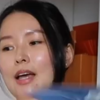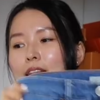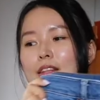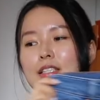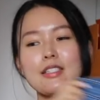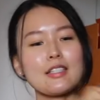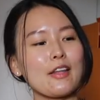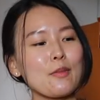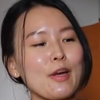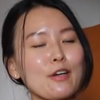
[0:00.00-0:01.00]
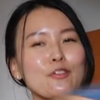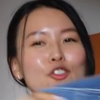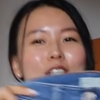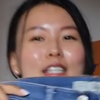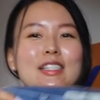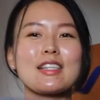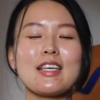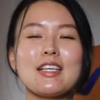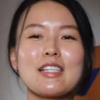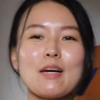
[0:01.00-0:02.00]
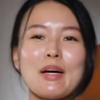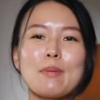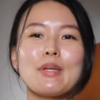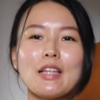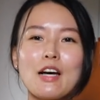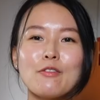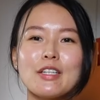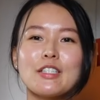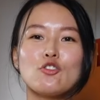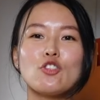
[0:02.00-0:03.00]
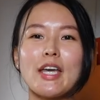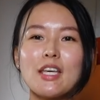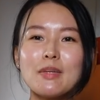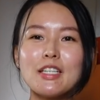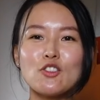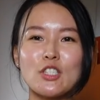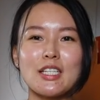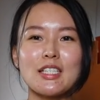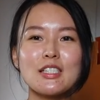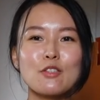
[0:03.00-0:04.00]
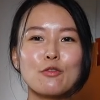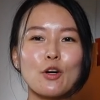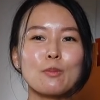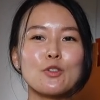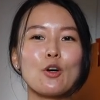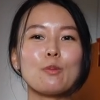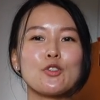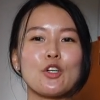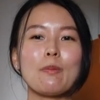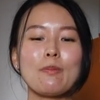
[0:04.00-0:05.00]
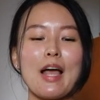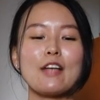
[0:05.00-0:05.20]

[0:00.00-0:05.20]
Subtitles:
And then this is another pair of jeans. These are my beloved Jamie jeans from Topshop.